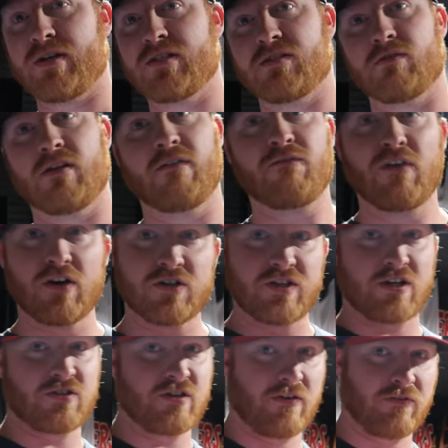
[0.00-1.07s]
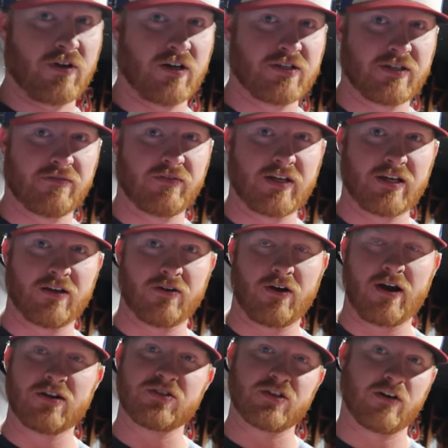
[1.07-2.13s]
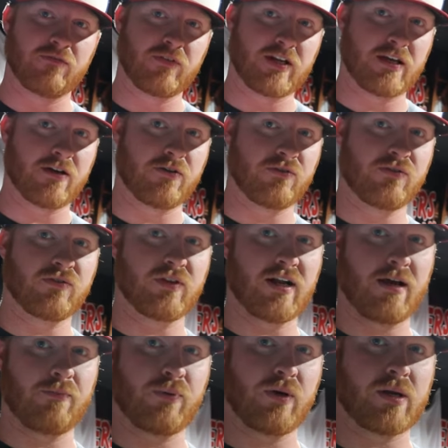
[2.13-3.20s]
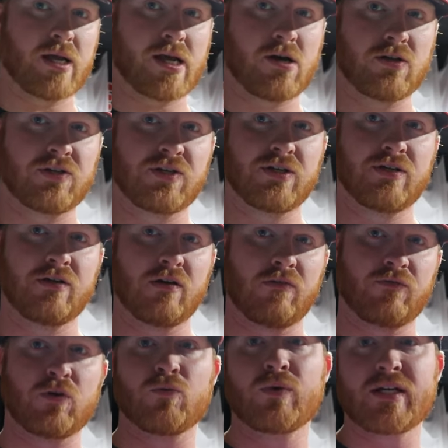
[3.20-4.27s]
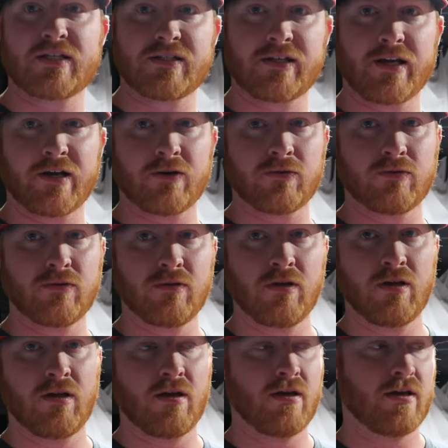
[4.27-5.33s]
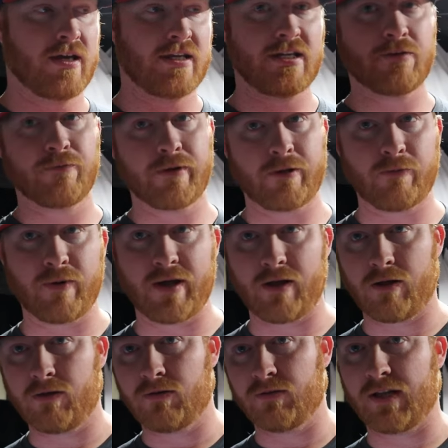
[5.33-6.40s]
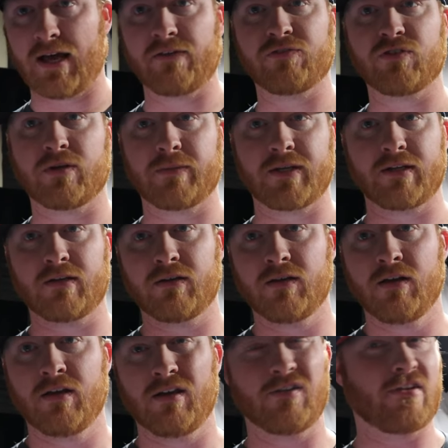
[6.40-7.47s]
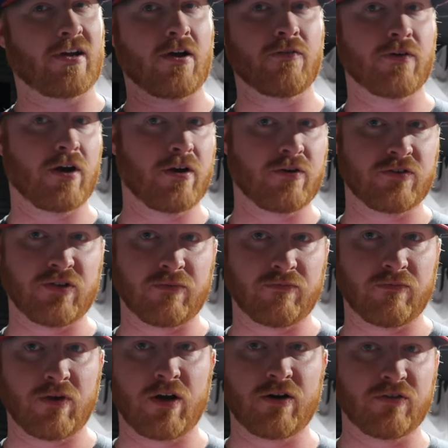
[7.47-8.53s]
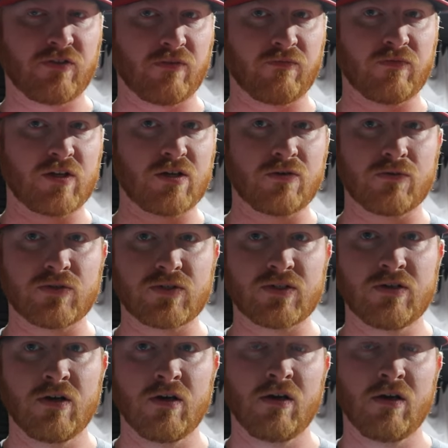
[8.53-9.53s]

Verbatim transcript: reason the first airsoft video that I put out a few weeks ago, it did really well live streaming. It was like over 100 something views